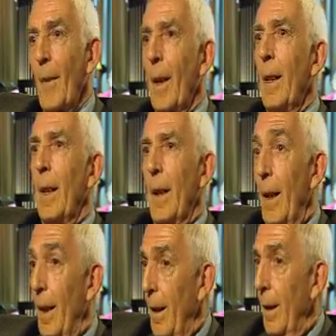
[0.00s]
I'm
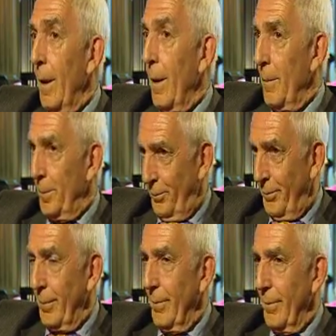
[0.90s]
slightly wary
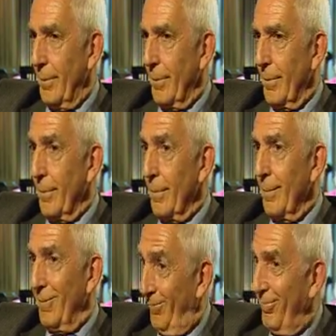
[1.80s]
of that, and I
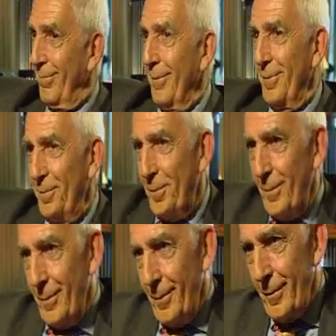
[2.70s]

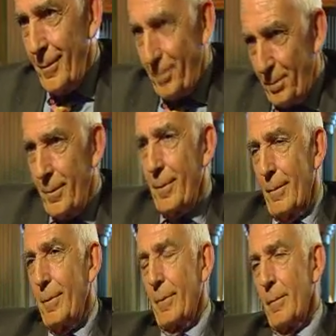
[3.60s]
personally I
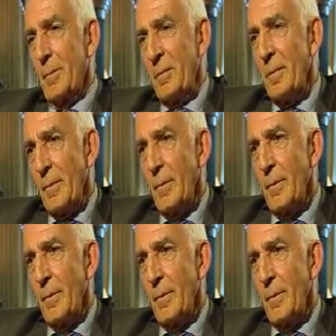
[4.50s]
don't think that is